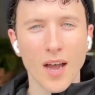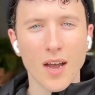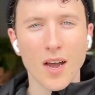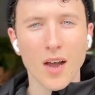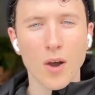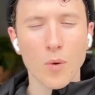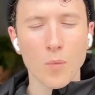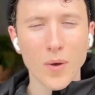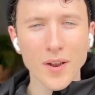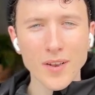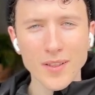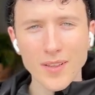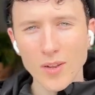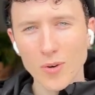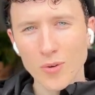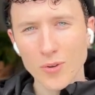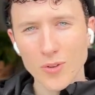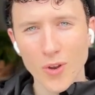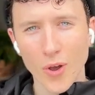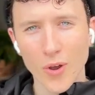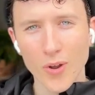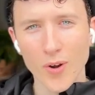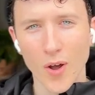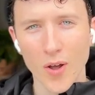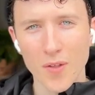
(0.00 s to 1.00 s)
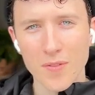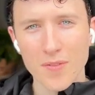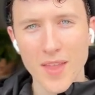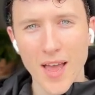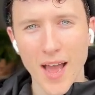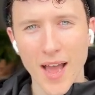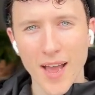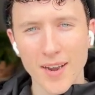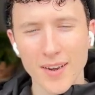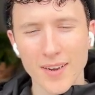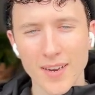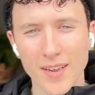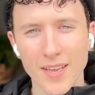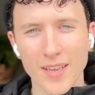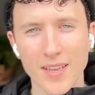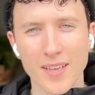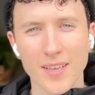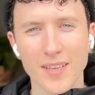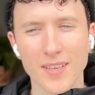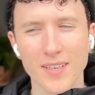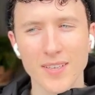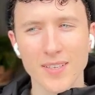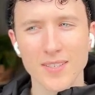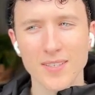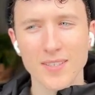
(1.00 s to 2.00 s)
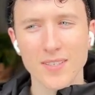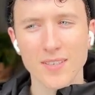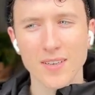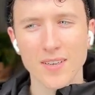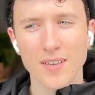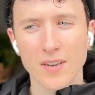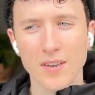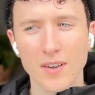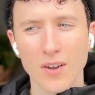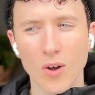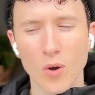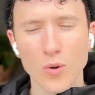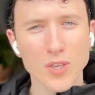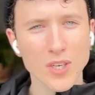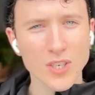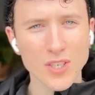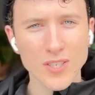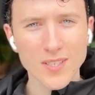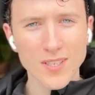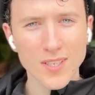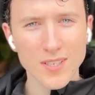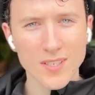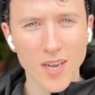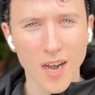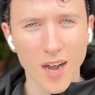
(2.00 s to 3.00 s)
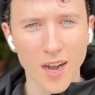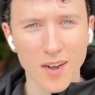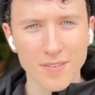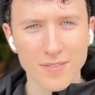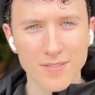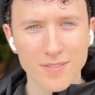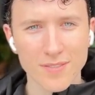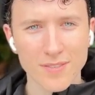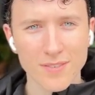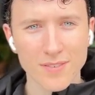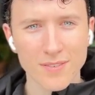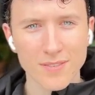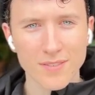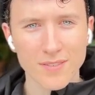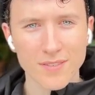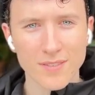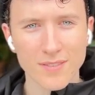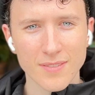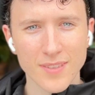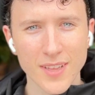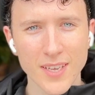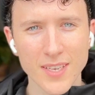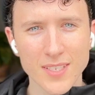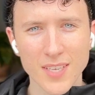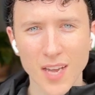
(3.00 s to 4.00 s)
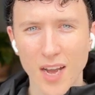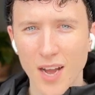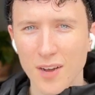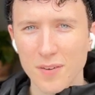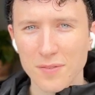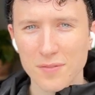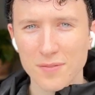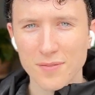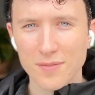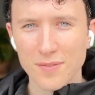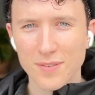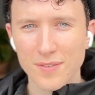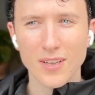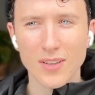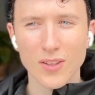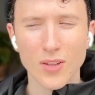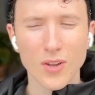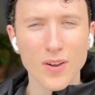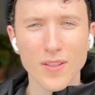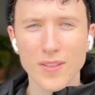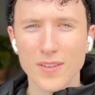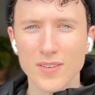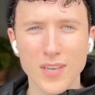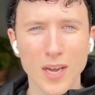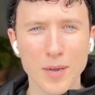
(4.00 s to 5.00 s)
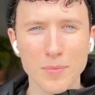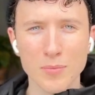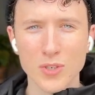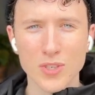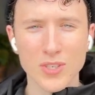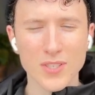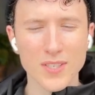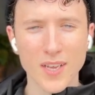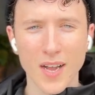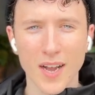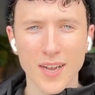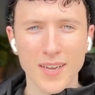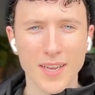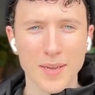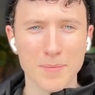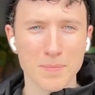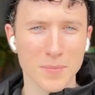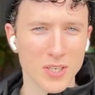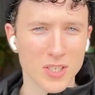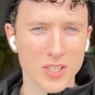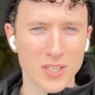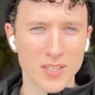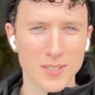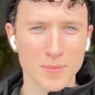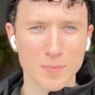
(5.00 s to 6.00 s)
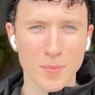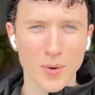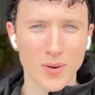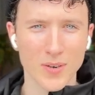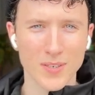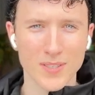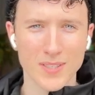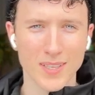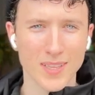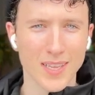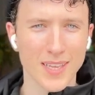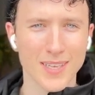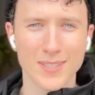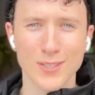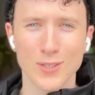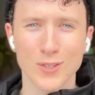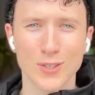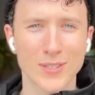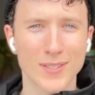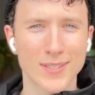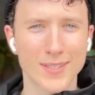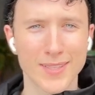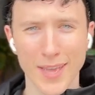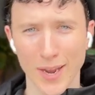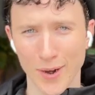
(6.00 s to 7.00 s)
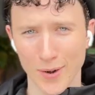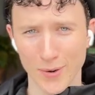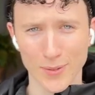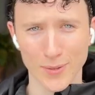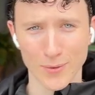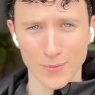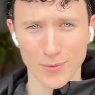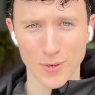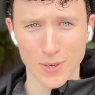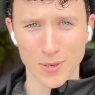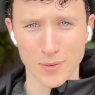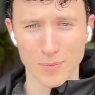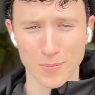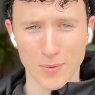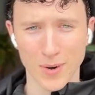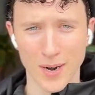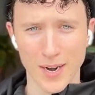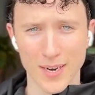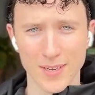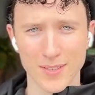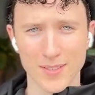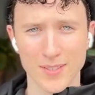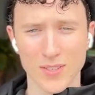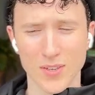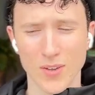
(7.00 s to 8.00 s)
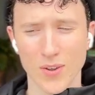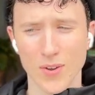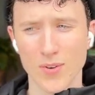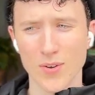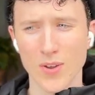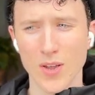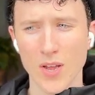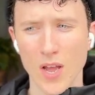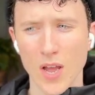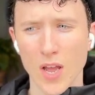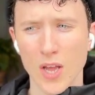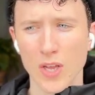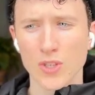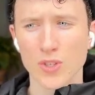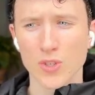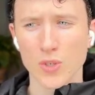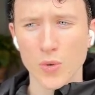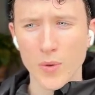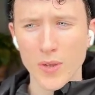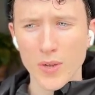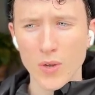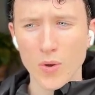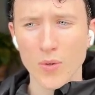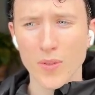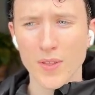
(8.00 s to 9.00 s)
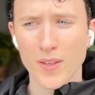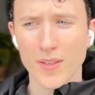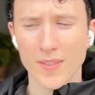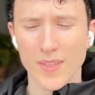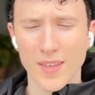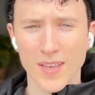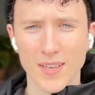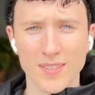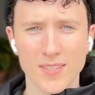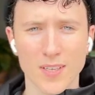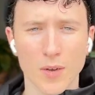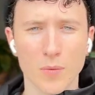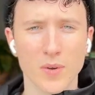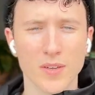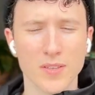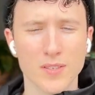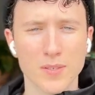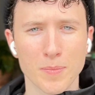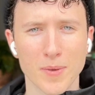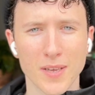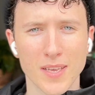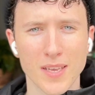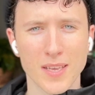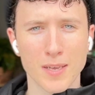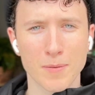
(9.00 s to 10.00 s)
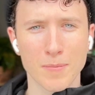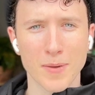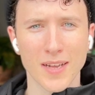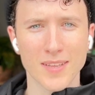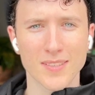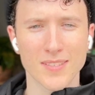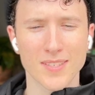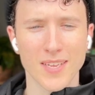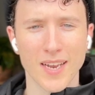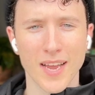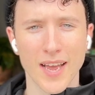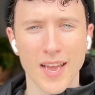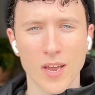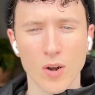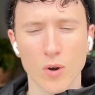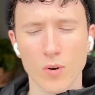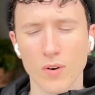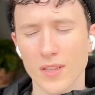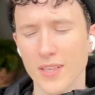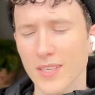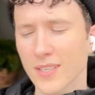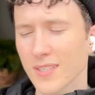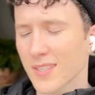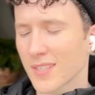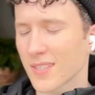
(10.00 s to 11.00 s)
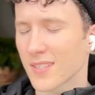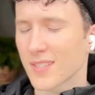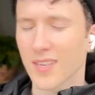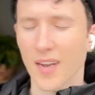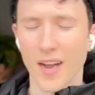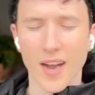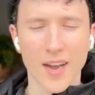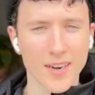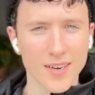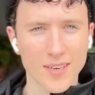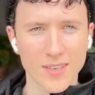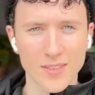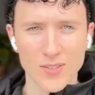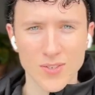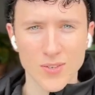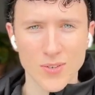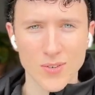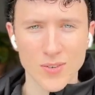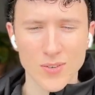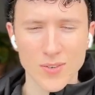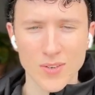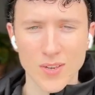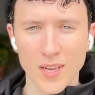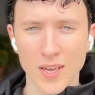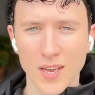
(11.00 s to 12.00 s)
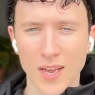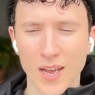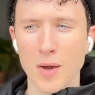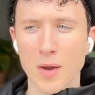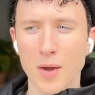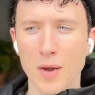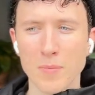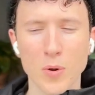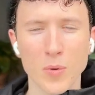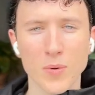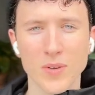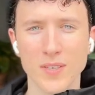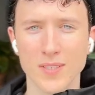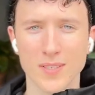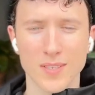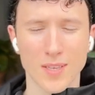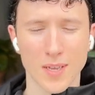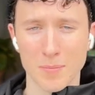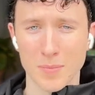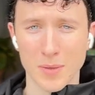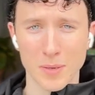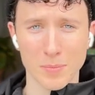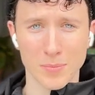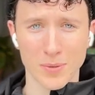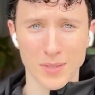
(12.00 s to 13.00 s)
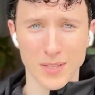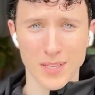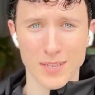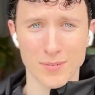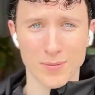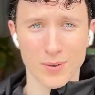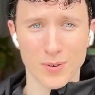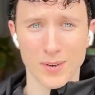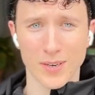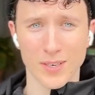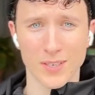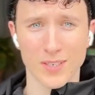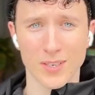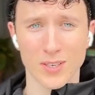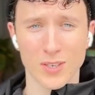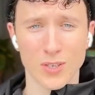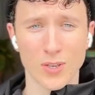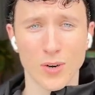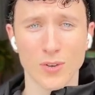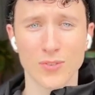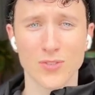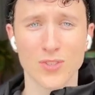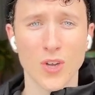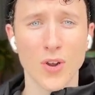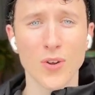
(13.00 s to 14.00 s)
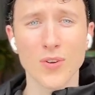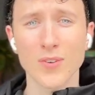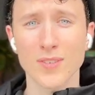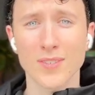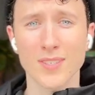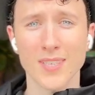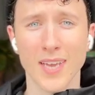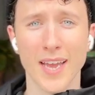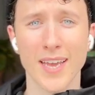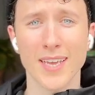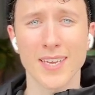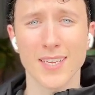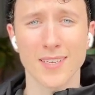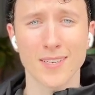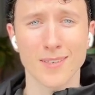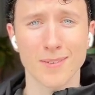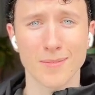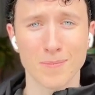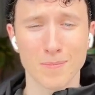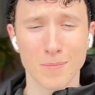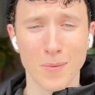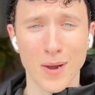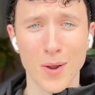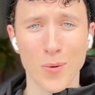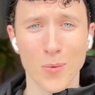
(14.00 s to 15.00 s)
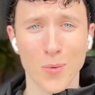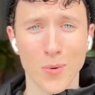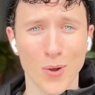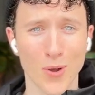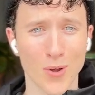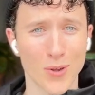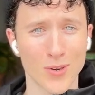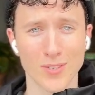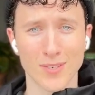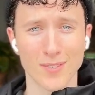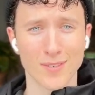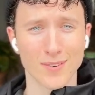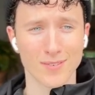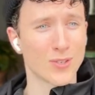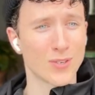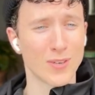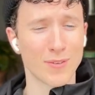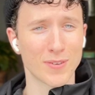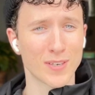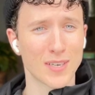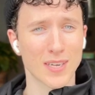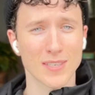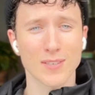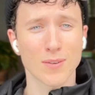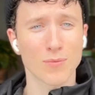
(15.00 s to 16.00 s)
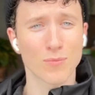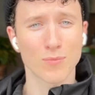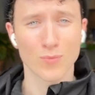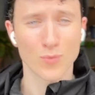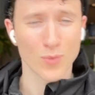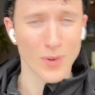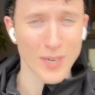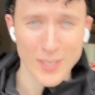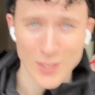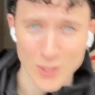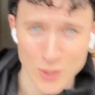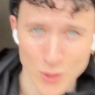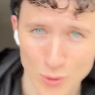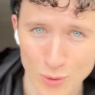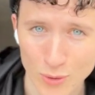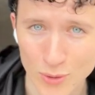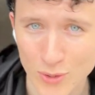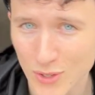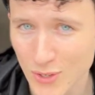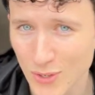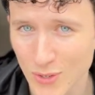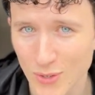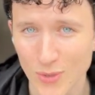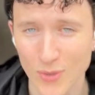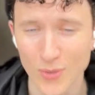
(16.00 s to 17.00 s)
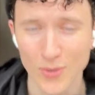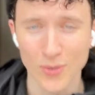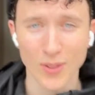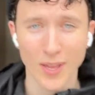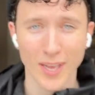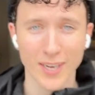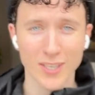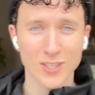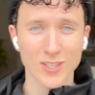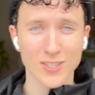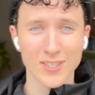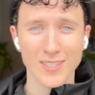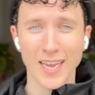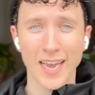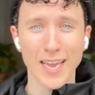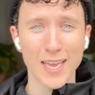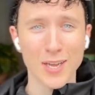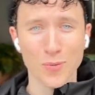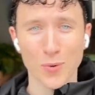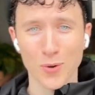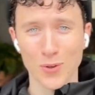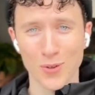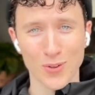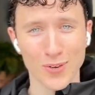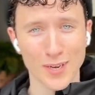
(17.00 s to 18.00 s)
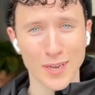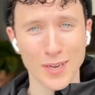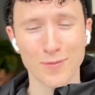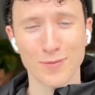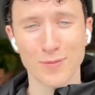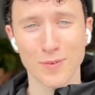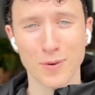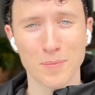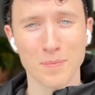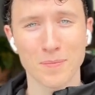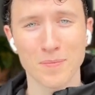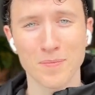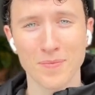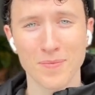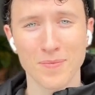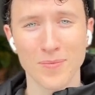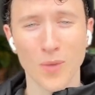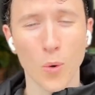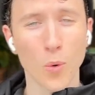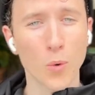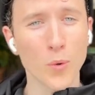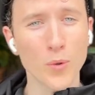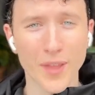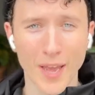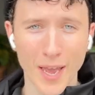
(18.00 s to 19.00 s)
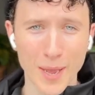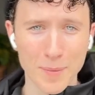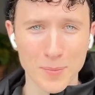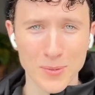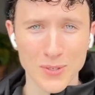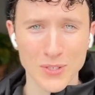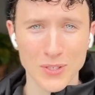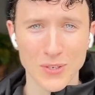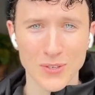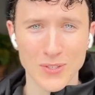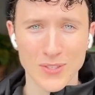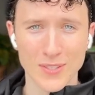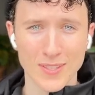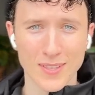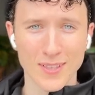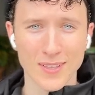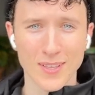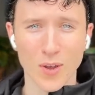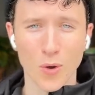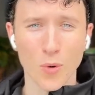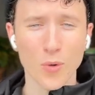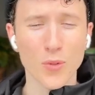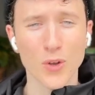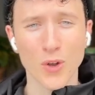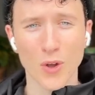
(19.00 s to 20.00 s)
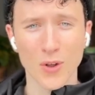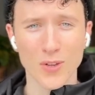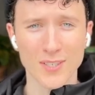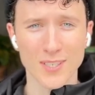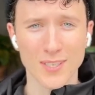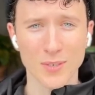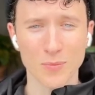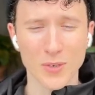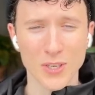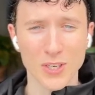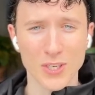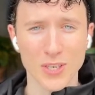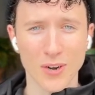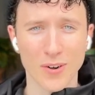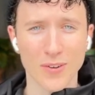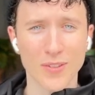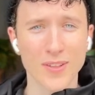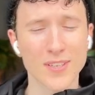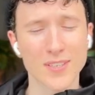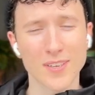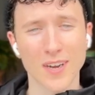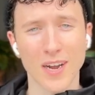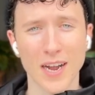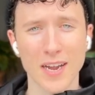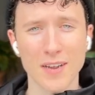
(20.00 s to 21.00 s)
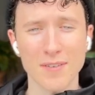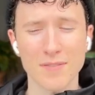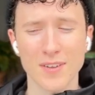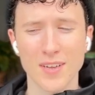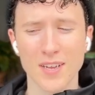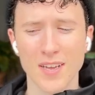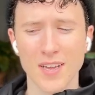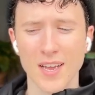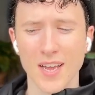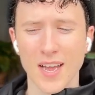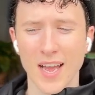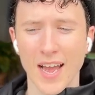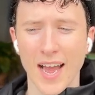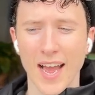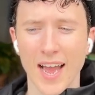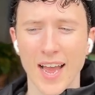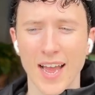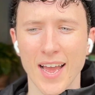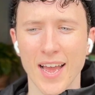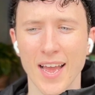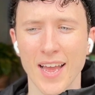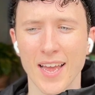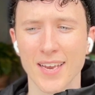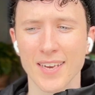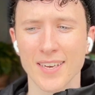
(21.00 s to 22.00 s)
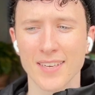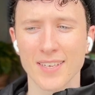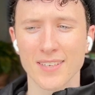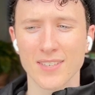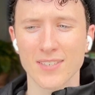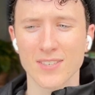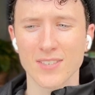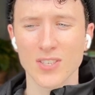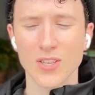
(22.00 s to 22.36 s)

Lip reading: One little note on that is auditions are tough. They're tough. A lot of the time you just can't get much experience unless you're just there in the room, right? So doing all the things that we're speaking about today, or at least starting to, I'm always a big believer in, don't take my word if it doesn't ring true to you. Like, just take what you need from all the episodes and all the content we share in the dive and,